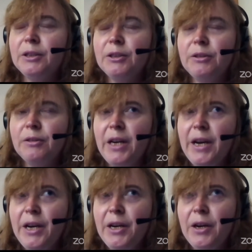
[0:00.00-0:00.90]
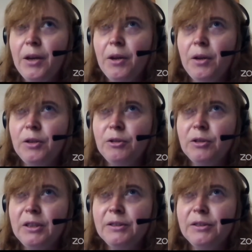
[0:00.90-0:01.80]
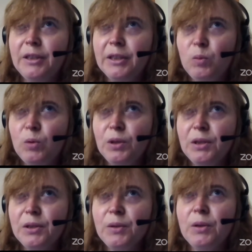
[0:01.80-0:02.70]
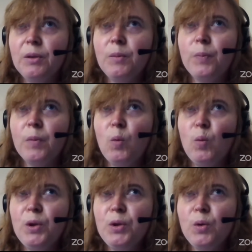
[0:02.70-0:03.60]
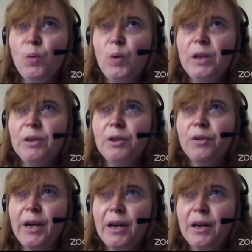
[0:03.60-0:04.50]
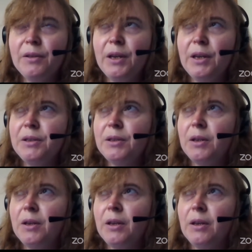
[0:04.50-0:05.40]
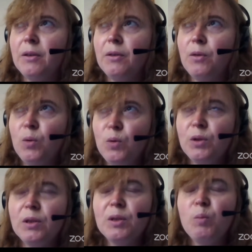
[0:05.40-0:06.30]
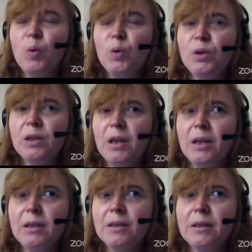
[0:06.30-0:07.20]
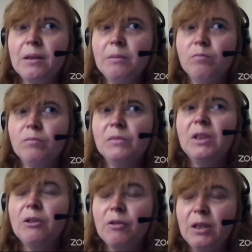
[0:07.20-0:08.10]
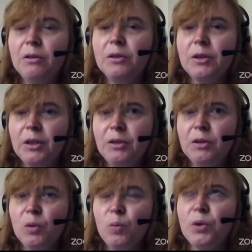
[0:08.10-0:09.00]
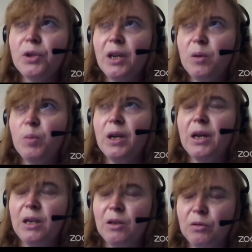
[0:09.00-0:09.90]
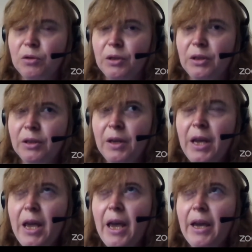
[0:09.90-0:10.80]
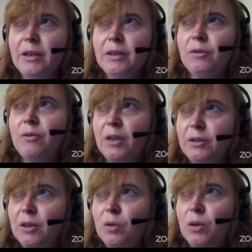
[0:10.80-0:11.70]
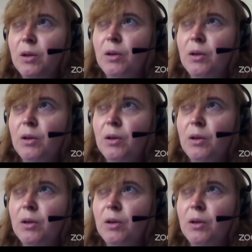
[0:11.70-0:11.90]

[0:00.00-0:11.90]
train neural networks which will recognize those spots as the real signals which can be counted. And further,